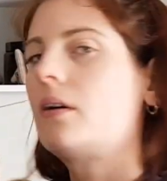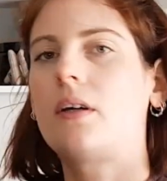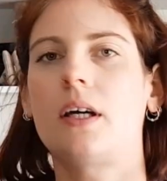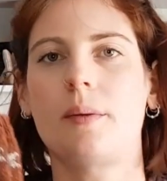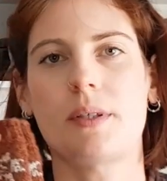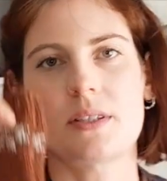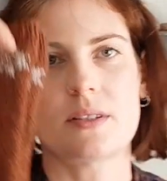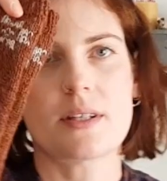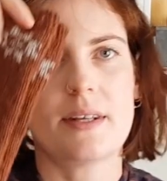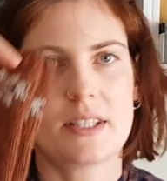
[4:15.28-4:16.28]
So
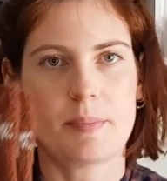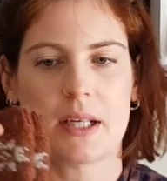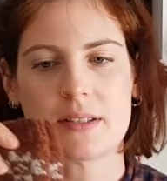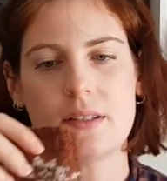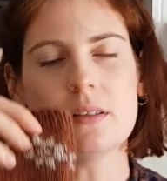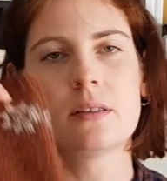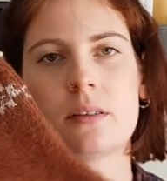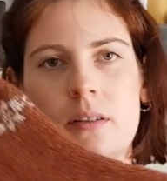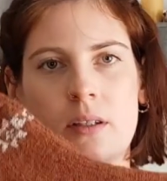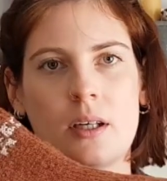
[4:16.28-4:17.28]
it's this pattern,
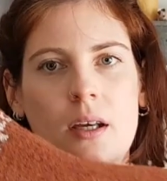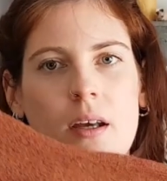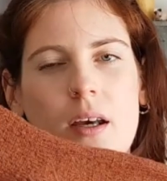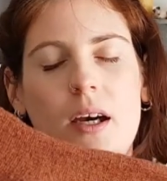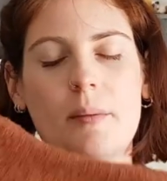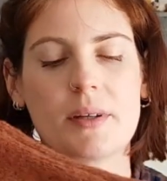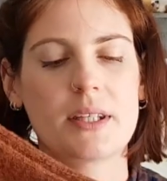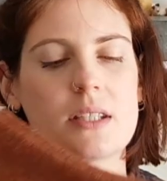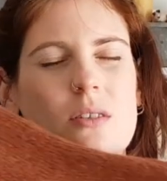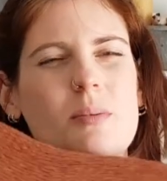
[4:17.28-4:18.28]
but
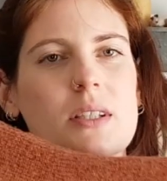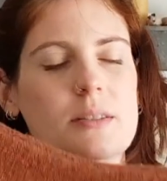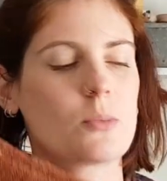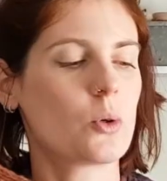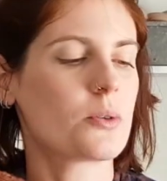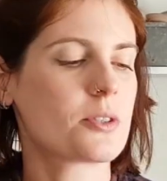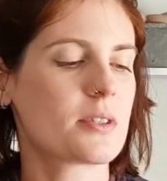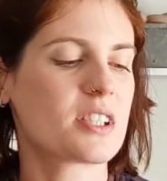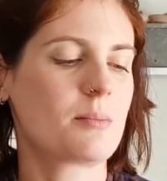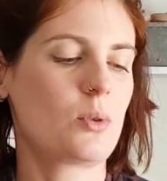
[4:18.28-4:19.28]
these are a bit small, so at
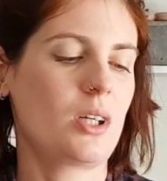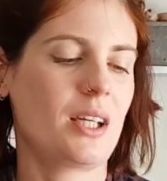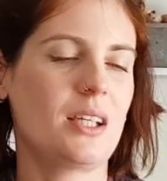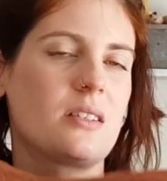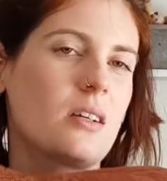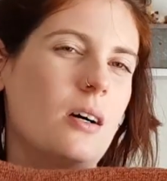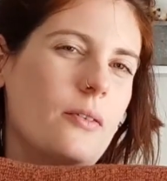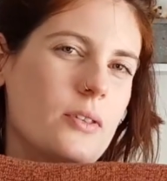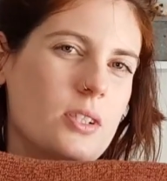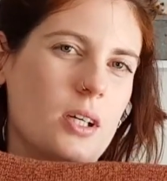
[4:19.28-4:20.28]
some point I need to cut
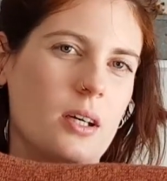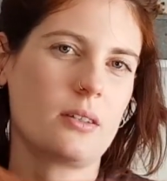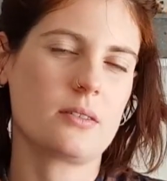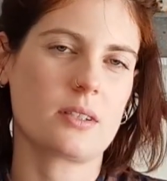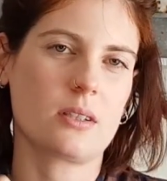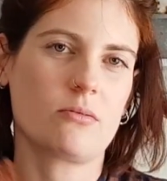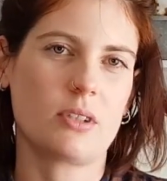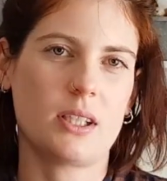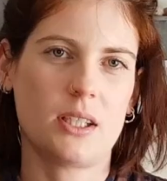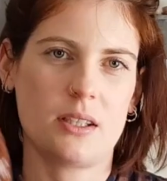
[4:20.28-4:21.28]
off the toes and
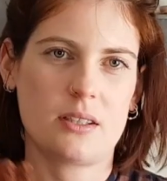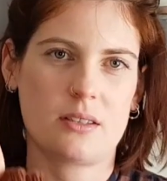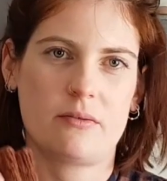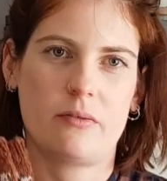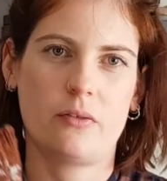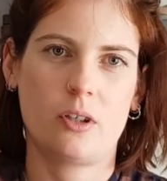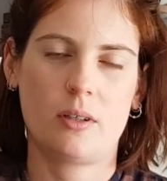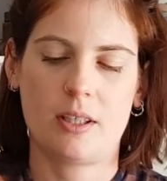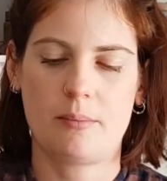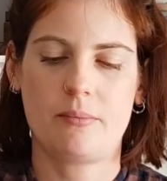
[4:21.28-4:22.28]
re-knit the foot
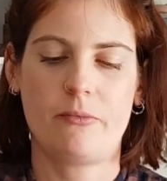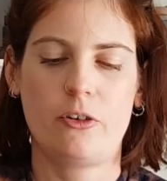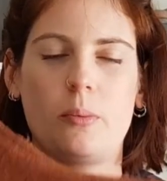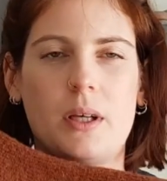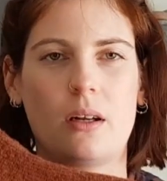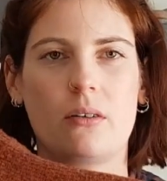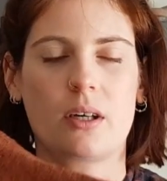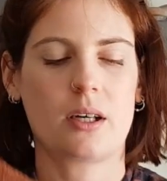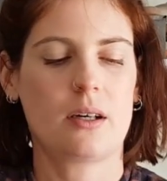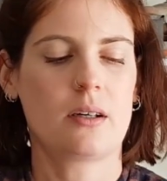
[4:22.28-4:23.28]
a bit
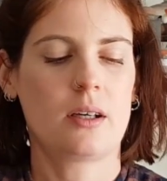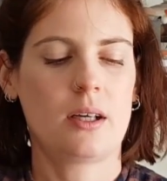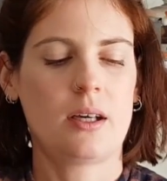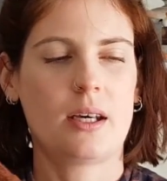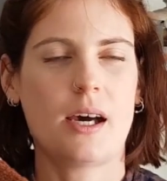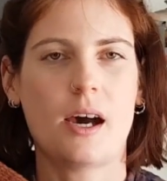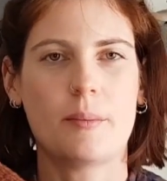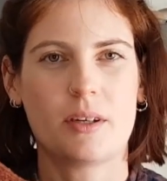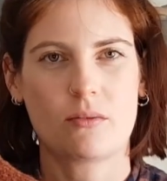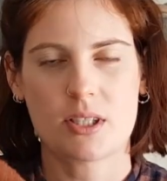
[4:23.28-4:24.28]
longer
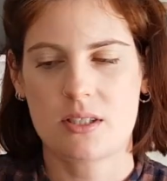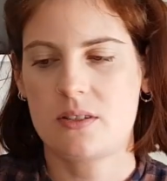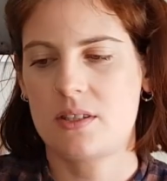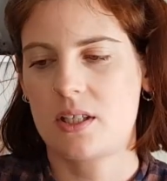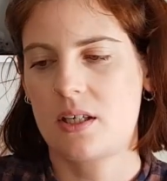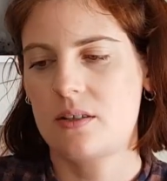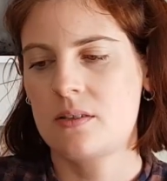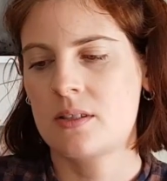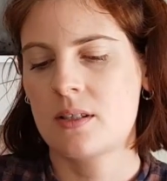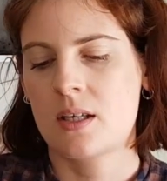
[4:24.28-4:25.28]
and redo the
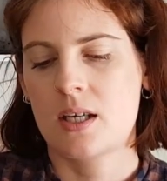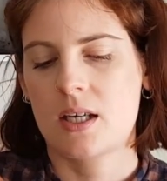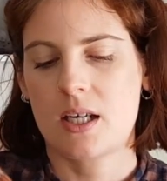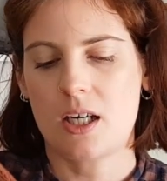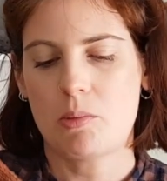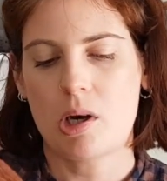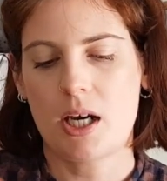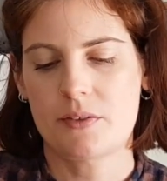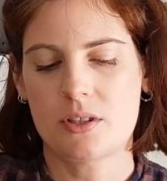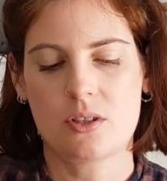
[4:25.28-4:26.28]
toes. I'll
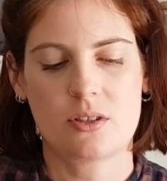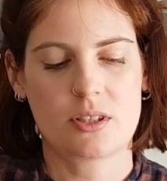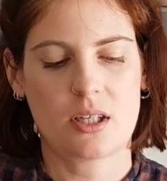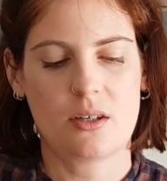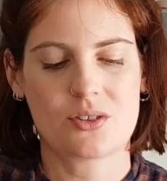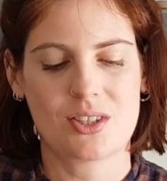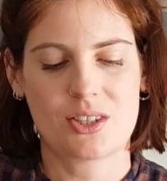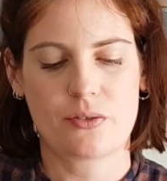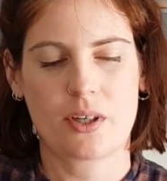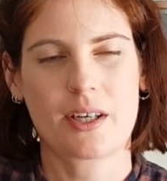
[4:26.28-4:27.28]
have to do the toes in a
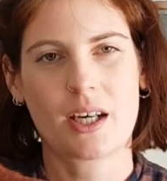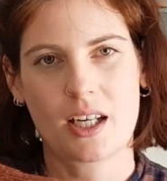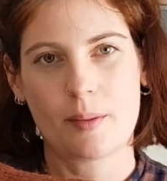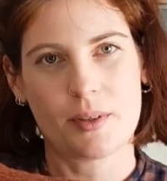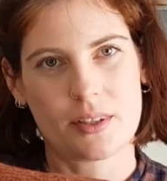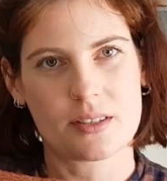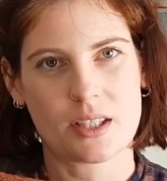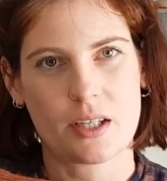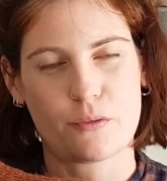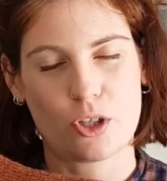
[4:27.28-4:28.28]
different colour because I
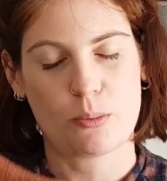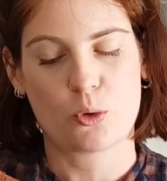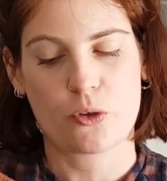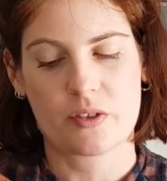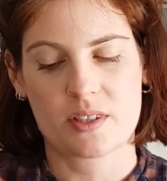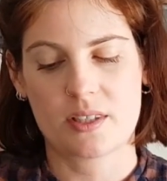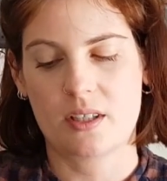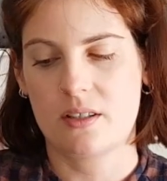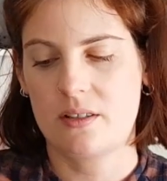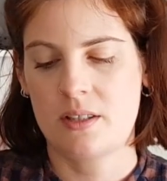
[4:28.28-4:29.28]
have no more of this
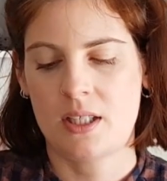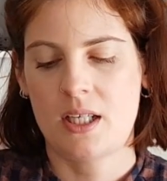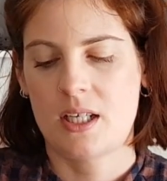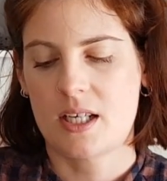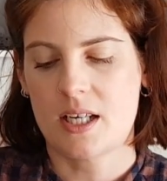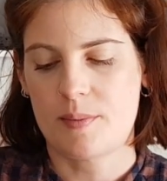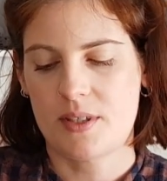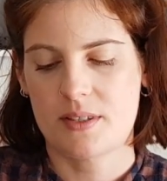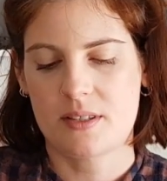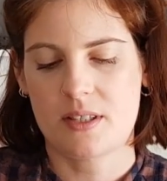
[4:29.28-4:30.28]
yarn.
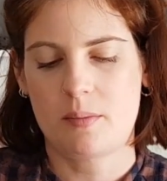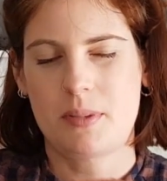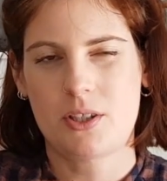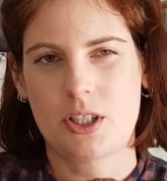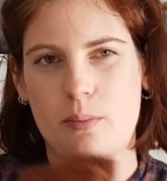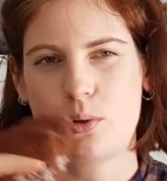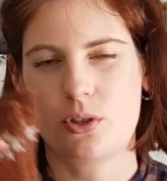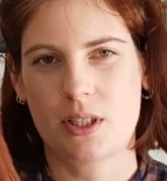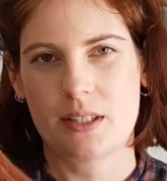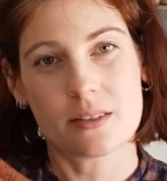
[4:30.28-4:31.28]
This is the Biche
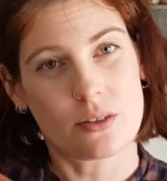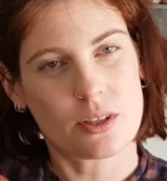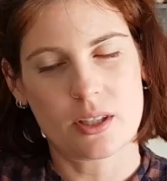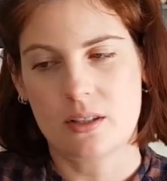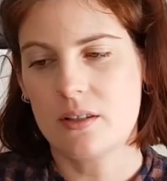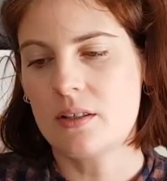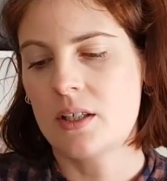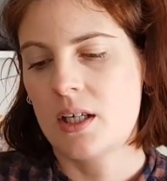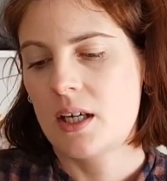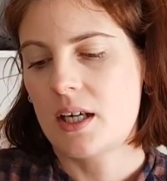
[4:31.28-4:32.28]
Wishlist sock yarn.
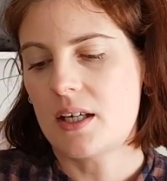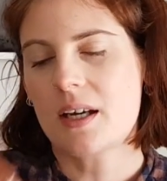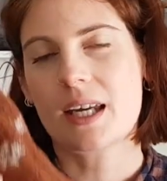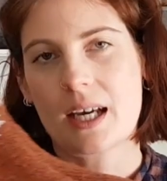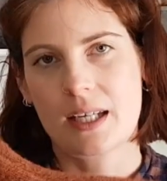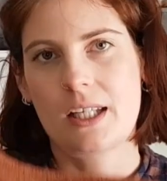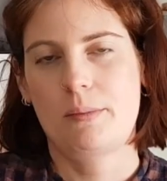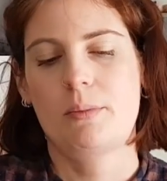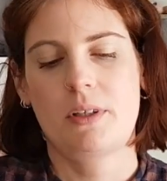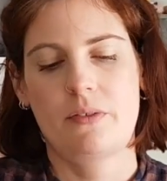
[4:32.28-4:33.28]
I can get them
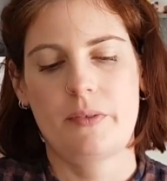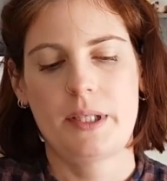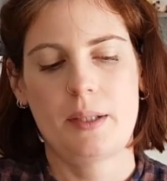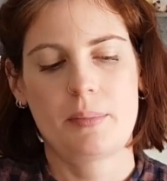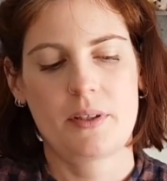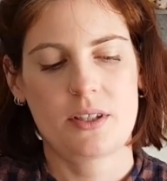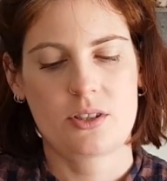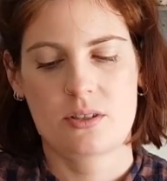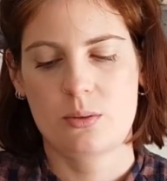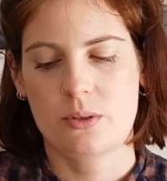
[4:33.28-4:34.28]
on my feet, but they
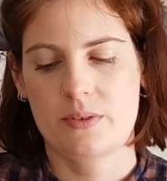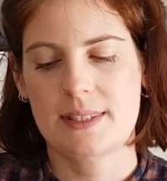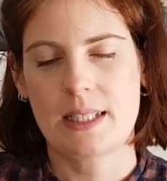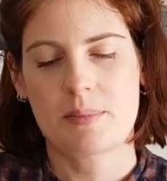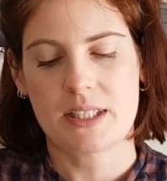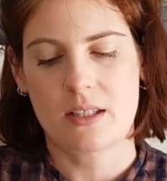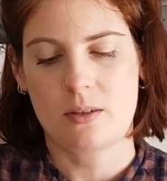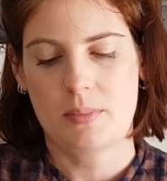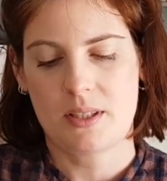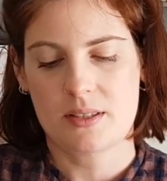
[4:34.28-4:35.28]
just sort of slip down
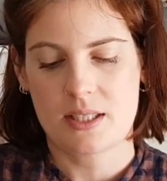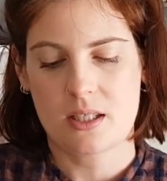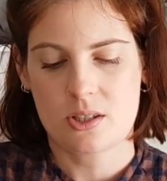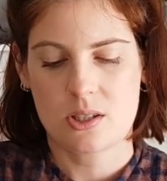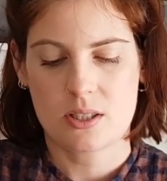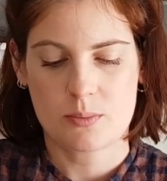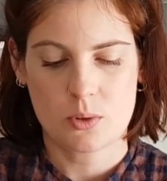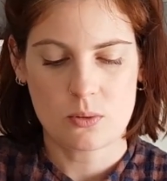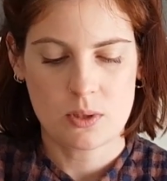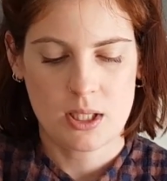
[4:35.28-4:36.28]
because they are too
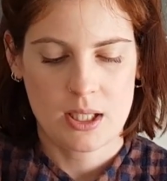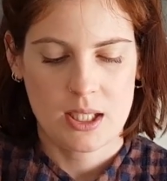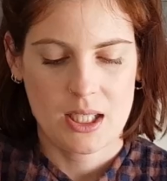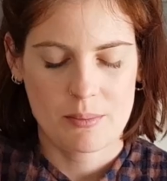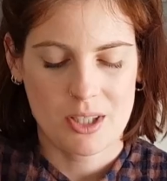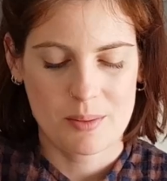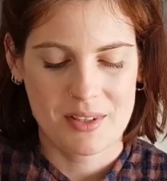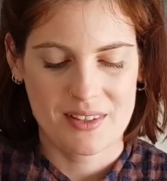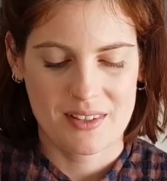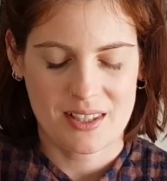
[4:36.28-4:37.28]
small. It might be
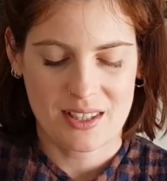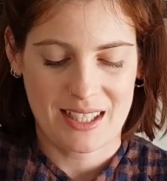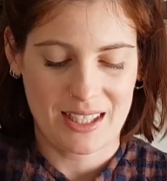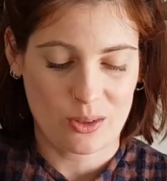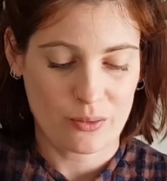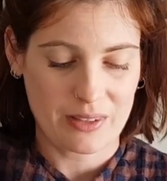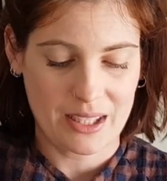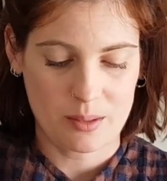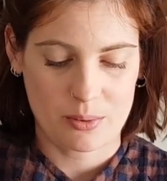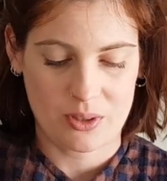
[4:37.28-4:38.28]
that the heel
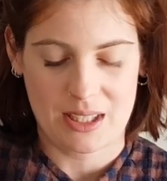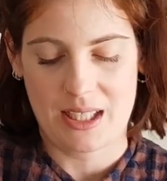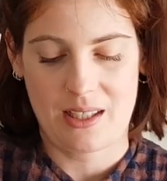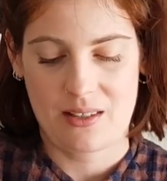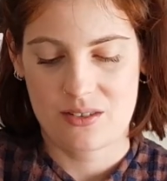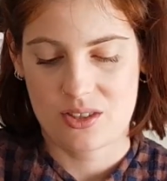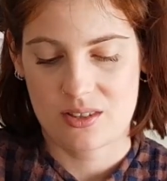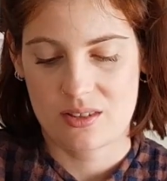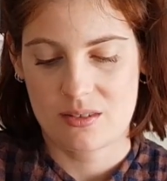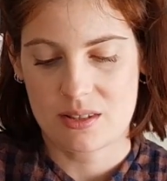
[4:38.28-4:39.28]
flap or the heel is
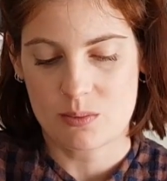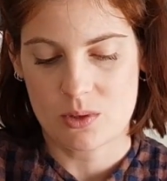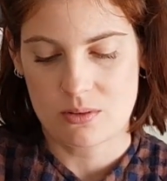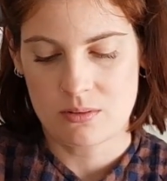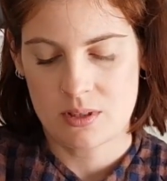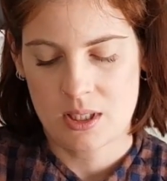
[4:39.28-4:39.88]
just too small,